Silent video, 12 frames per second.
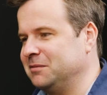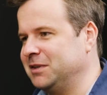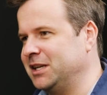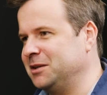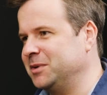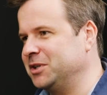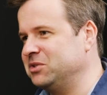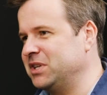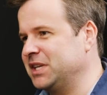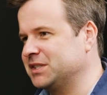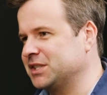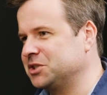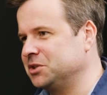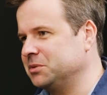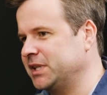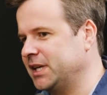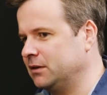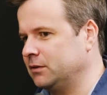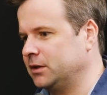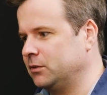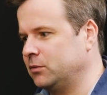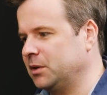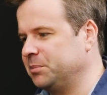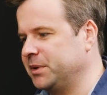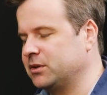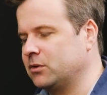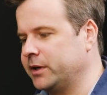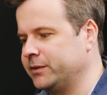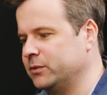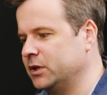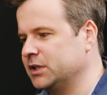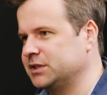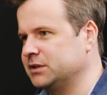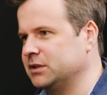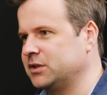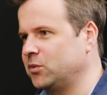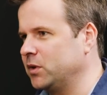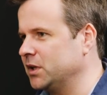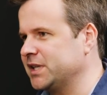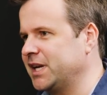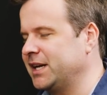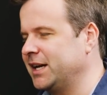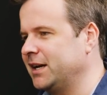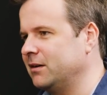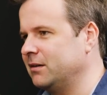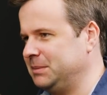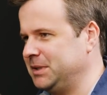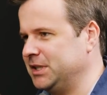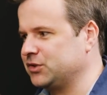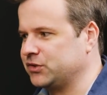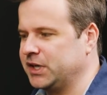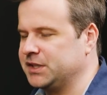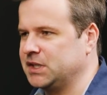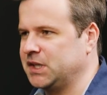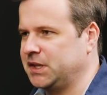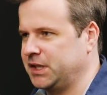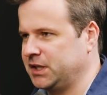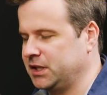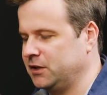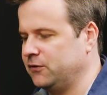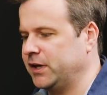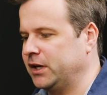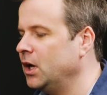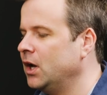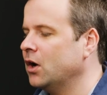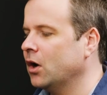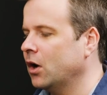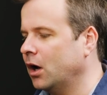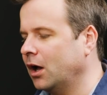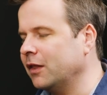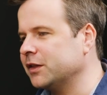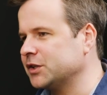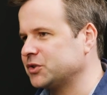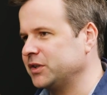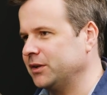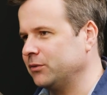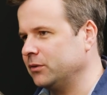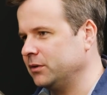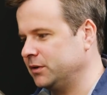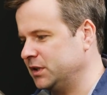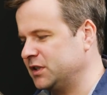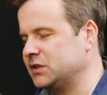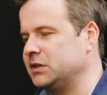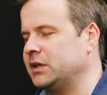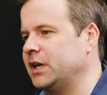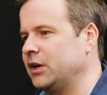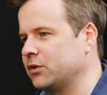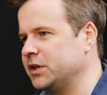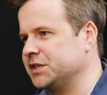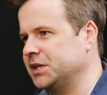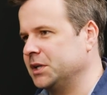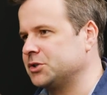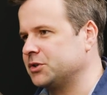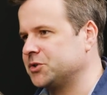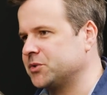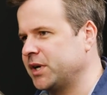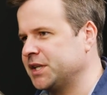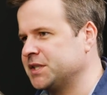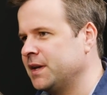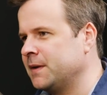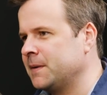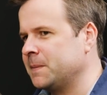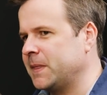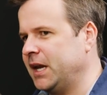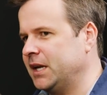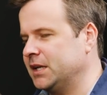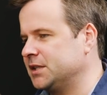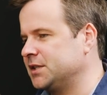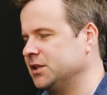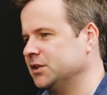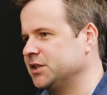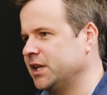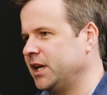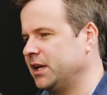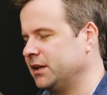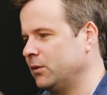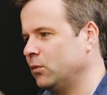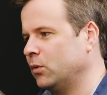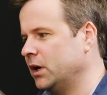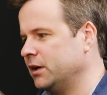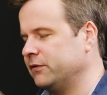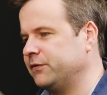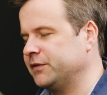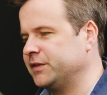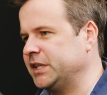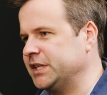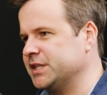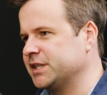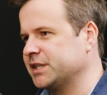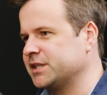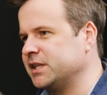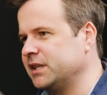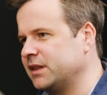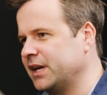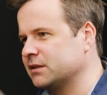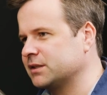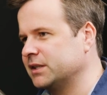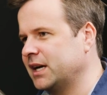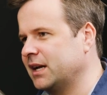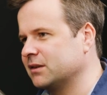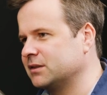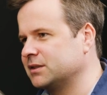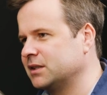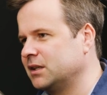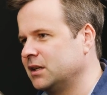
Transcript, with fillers: mean, anybody who takes issue with that, look at where Bitcoin was and look at where it's at now. I mean, it's crazy to think that you've had all this eh, this increase in interest rates and it's still staying at what fifteen, sixteen thousand 16000 dollars it's